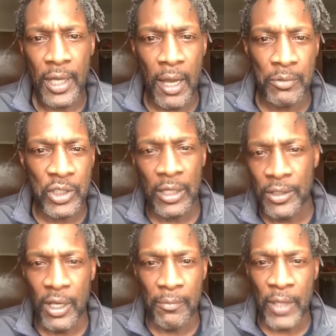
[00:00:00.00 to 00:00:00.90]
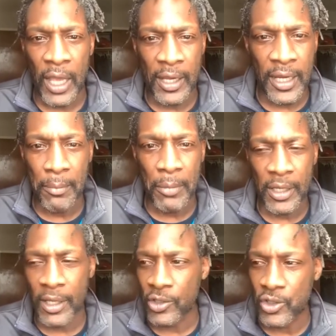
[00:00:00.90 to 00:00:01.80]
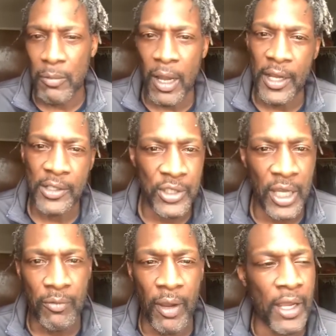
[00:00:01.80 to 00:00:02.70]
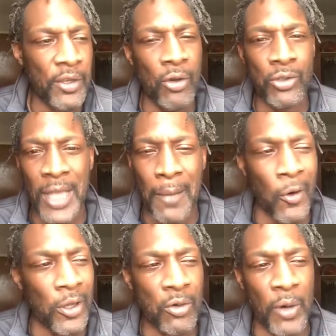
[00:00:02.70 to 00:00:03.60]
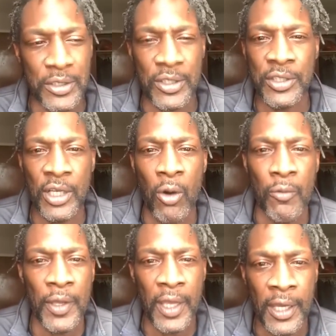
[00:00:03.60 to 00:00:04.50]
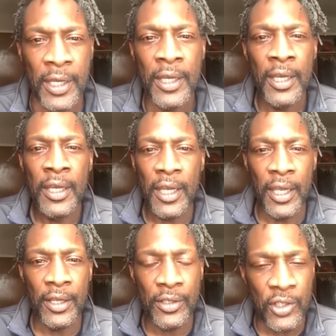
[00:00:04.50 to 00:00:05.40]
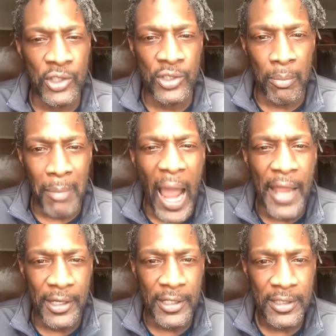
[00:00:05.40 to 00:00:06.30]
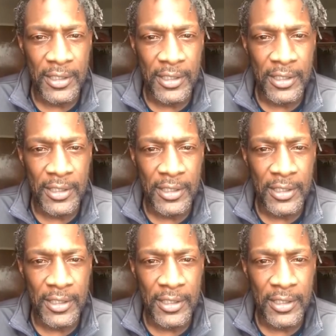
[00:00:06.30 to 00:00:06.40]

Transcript: I'm telling them that it ain't me. There's somebody that's standing right here. You know, stop all the questions. Get over here, and this is a minor.